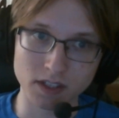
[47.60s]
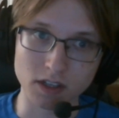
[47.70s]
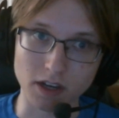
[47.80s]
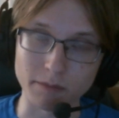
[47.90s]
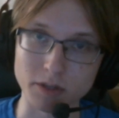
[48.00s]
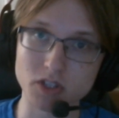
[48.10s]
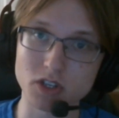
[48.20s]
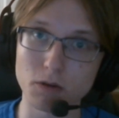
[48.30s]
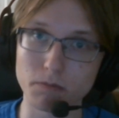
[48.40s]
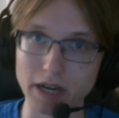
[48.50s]
I'm going to
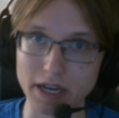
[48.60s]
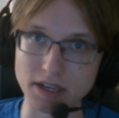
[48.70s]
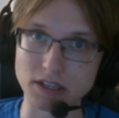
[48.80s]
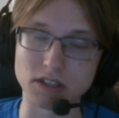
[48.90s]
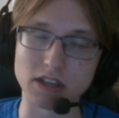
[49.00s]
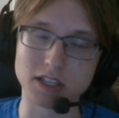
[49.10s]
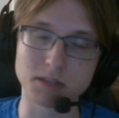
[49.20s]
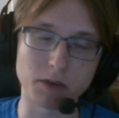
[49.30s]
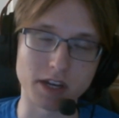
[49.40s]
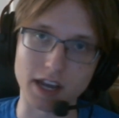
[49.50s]
start by
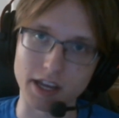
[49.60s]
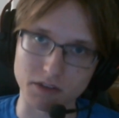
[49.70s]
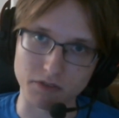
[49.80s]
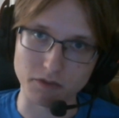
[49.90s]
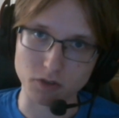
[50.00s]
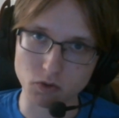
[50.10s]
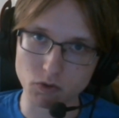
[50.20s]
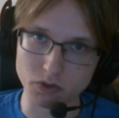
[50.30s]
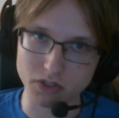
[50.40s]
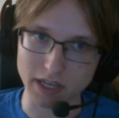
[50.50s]
explaining highly favored
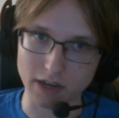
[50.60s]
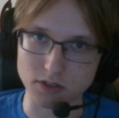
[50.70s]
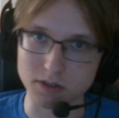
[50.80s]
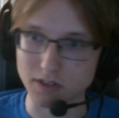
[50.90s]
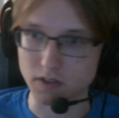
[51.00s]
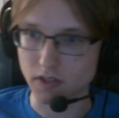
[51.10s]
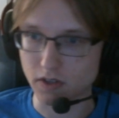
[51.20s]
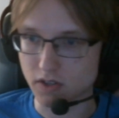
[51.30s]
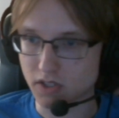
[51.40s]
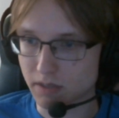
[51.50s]
tool scouts since they're
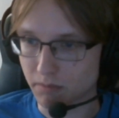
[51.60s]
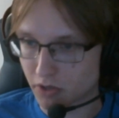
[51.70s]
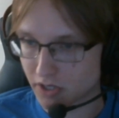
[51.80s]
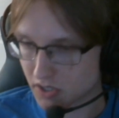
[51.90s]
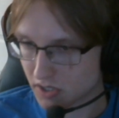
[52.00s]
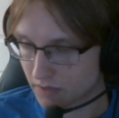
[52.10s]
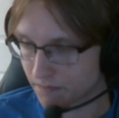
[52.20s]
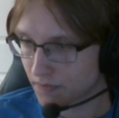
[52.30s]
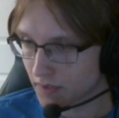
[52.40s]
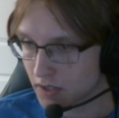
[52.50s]
the simplest.
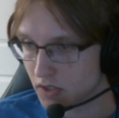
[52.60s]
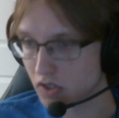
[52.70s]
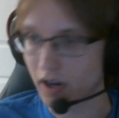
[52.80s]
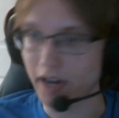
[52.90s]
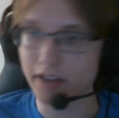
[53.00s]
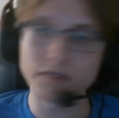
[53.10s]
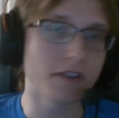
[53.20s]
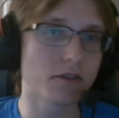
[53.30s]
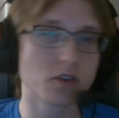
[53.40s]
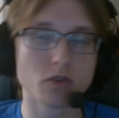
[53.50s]
So highly
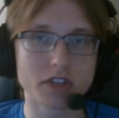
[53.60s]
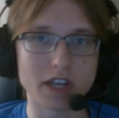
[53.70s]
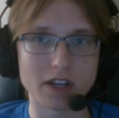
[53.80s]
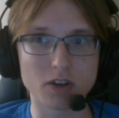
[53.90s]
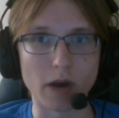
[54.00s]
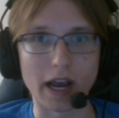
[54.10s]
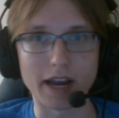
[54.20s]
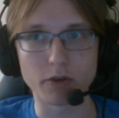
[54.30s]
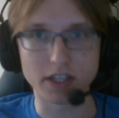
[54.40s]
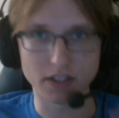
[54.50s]
favored tool scouts are what I
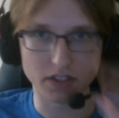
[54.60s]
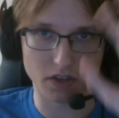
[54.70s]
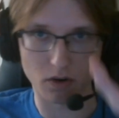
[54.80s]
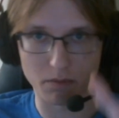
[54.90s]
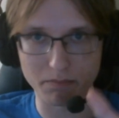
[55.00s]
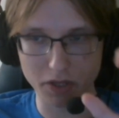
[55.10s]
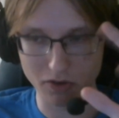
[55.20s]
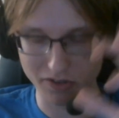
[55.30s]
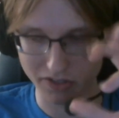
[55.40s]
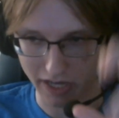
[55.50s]
would consider
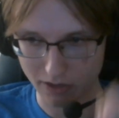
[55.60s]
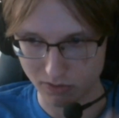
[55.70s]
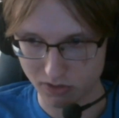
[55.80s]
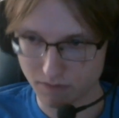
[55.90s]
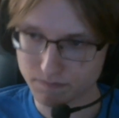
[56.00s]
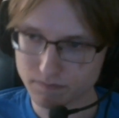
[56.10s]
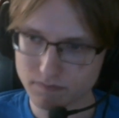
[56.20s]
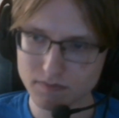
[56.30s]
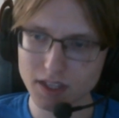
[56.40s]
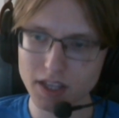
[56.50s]
pure scouts.
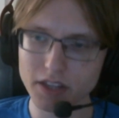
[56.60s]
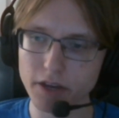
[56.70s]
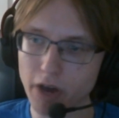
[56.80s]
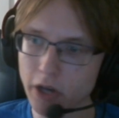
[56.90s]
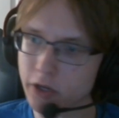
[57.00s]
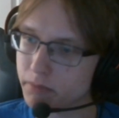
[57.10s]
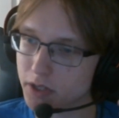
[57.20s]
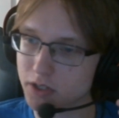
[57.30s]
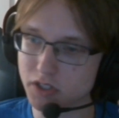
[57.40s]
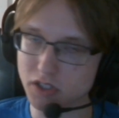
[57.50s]
They evaluate
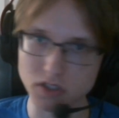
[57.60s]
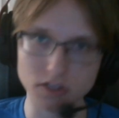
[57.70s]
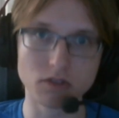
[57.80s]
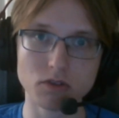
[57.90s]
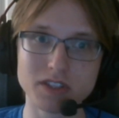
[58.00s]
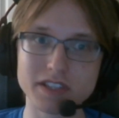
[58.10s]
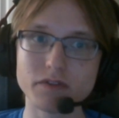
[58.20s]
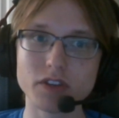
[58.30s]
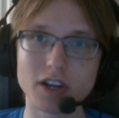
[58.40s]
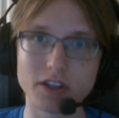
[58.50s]
players
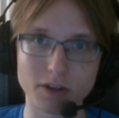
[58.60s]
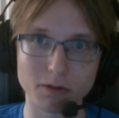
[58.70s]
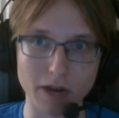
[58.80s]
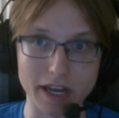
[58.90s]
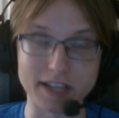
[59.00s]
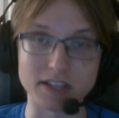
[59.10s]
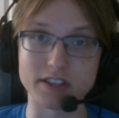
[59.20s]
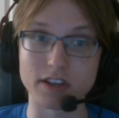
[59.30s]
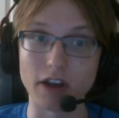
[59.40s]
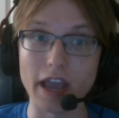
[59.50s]
exclusively on their ratings,
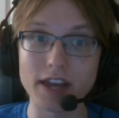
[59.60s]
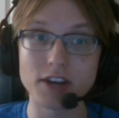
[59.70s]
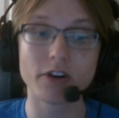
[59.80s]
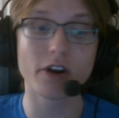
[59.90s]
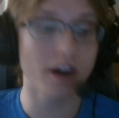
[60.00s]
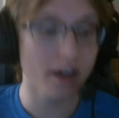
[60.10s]
their editor